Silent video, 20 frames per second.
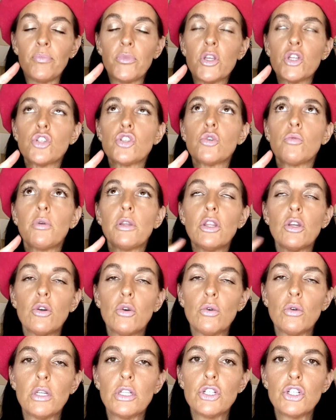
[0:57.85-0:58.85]
So what the
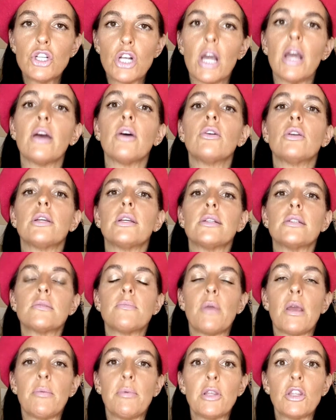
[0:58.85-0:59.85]
golden child is,
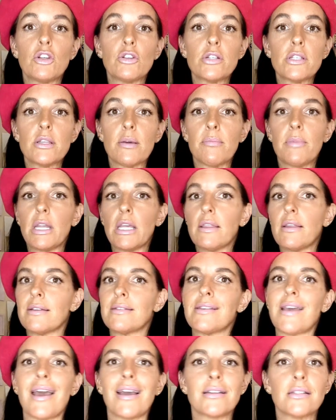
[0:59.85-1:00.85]
maybe there's somebody
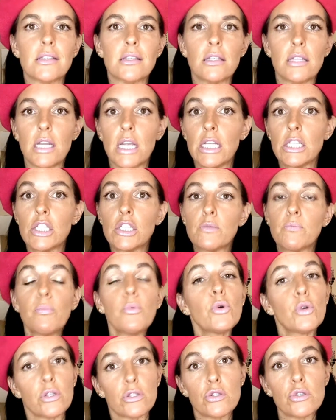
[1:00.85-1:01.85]
that's excellent in
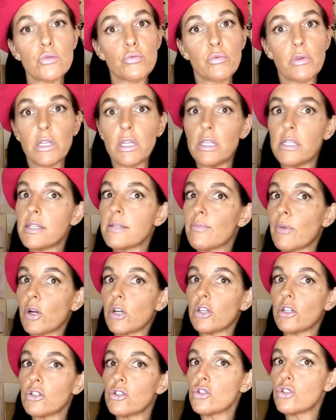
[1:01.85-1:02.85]
sports, really
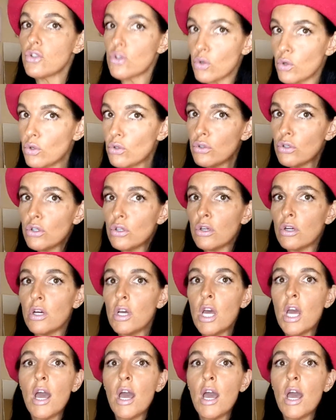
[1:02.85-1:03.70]
smart in school,